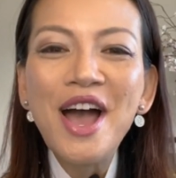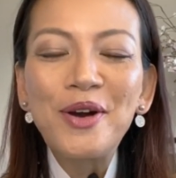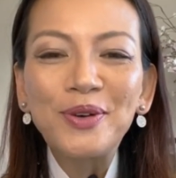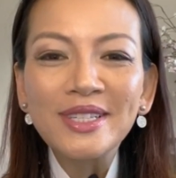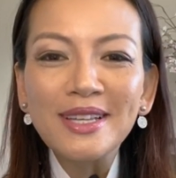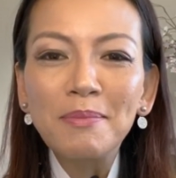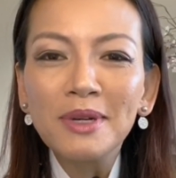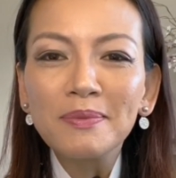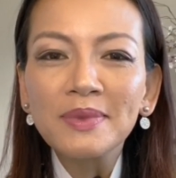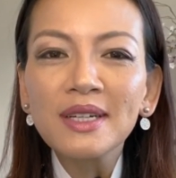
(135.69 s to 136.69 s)
with some
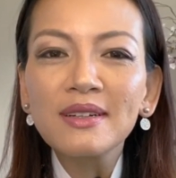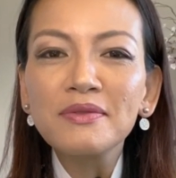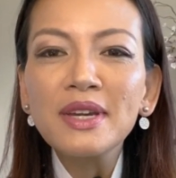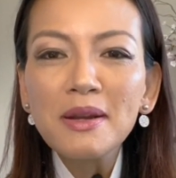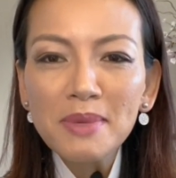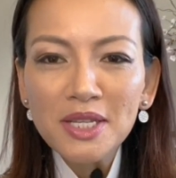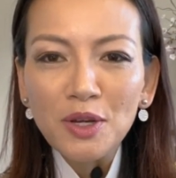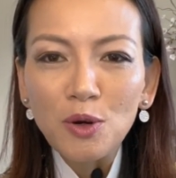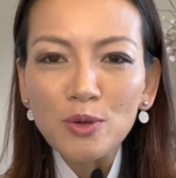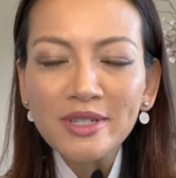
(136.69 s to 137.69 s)
of the Vietnamese
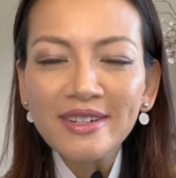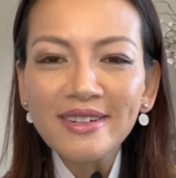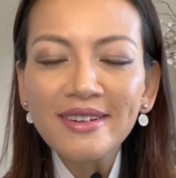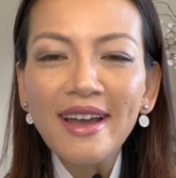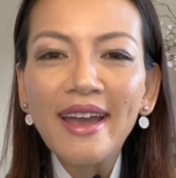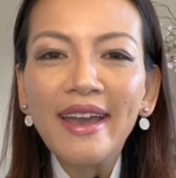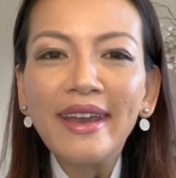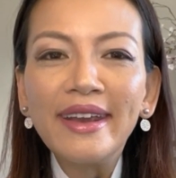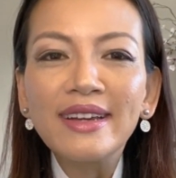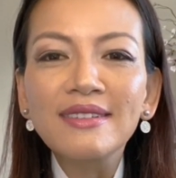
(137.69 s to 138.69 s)
culture
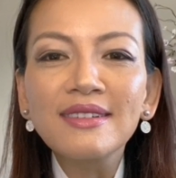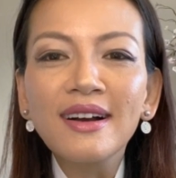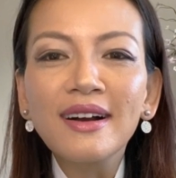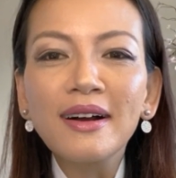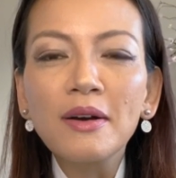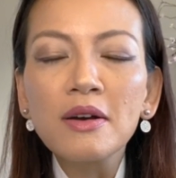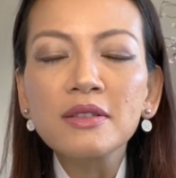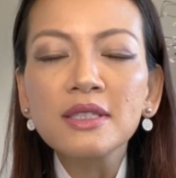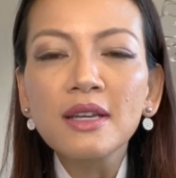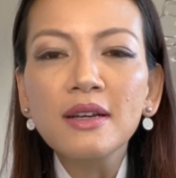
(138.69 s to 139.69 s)

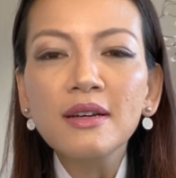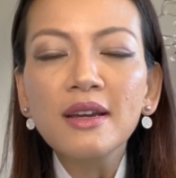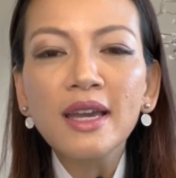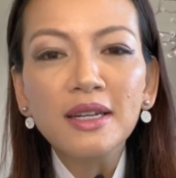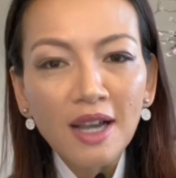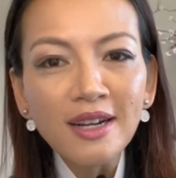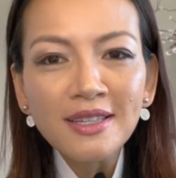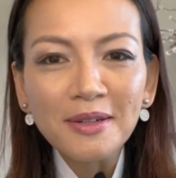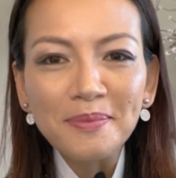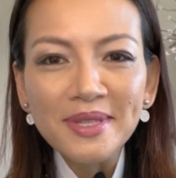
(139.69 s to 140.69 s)
and
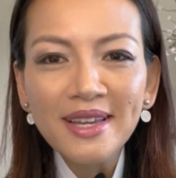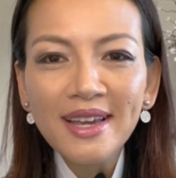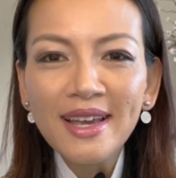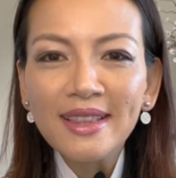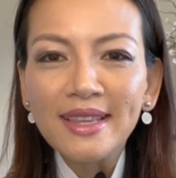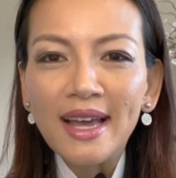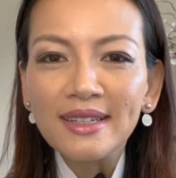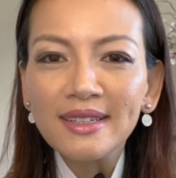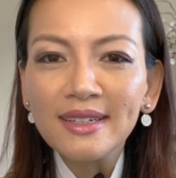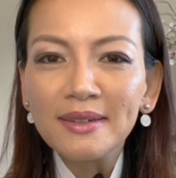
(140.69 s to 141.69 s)
customs that